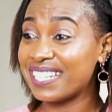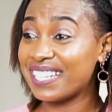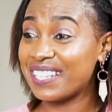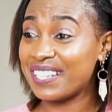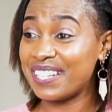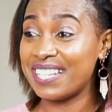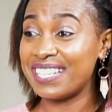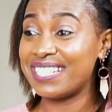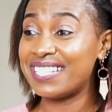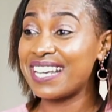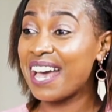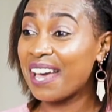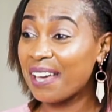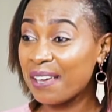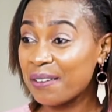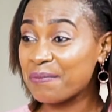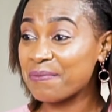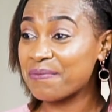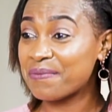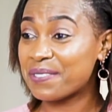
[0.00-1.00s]
you need
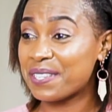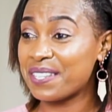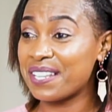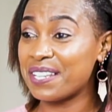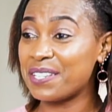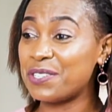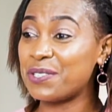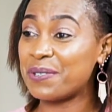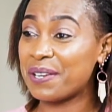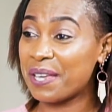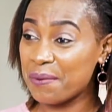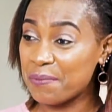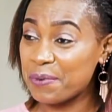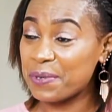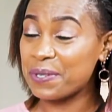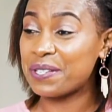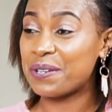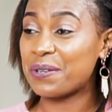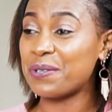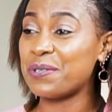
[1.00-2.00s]
time so that you're
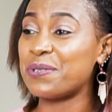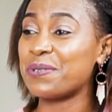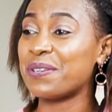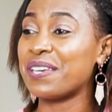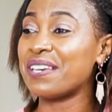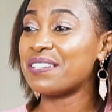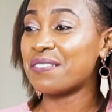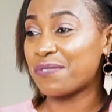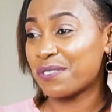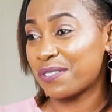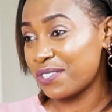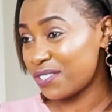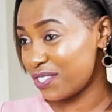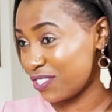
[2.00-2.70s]
able now to cater for the